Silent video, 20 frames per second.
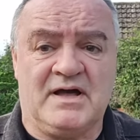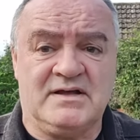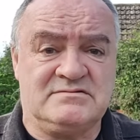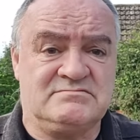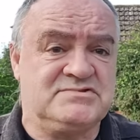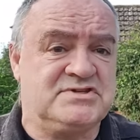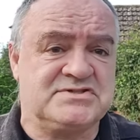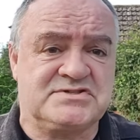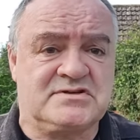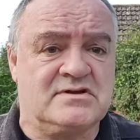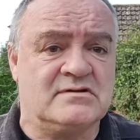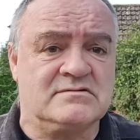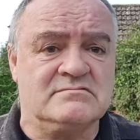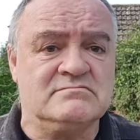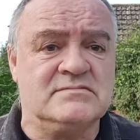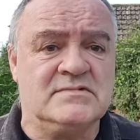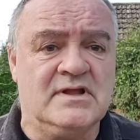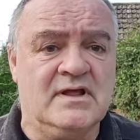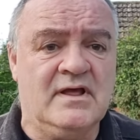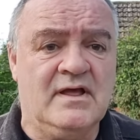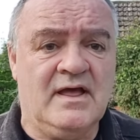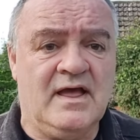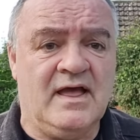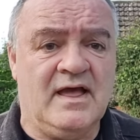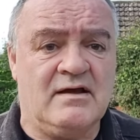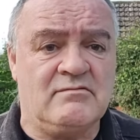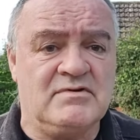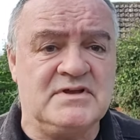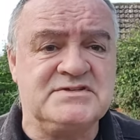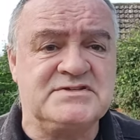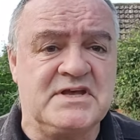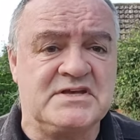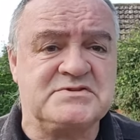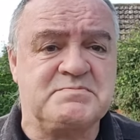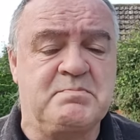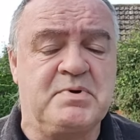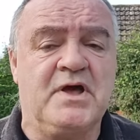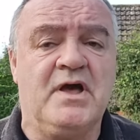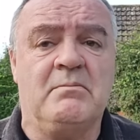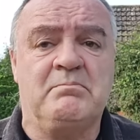I just couldn't
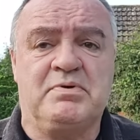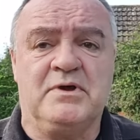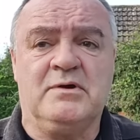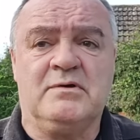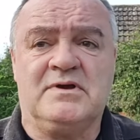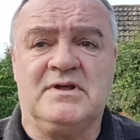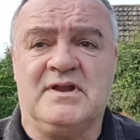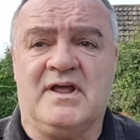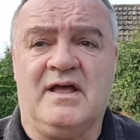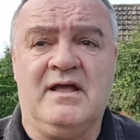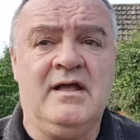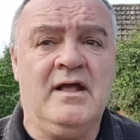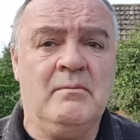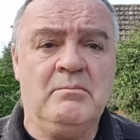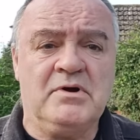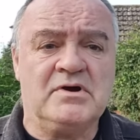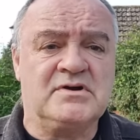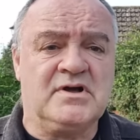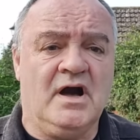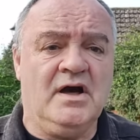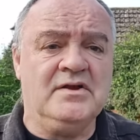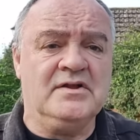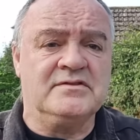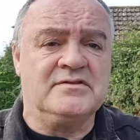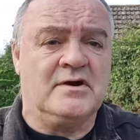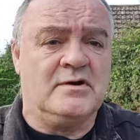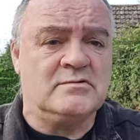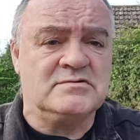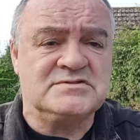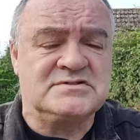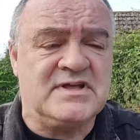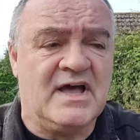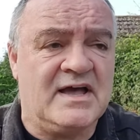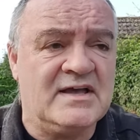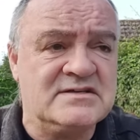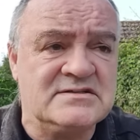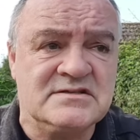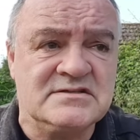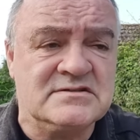resist booking it. But gone are those days.